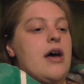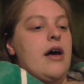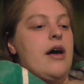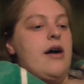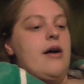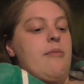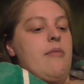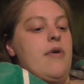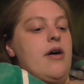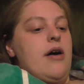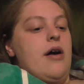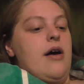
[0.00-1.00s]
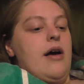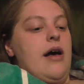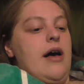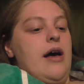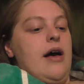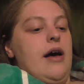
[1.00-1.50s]
And
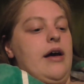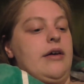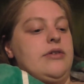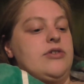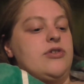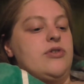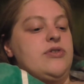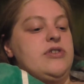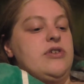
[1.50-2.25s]
because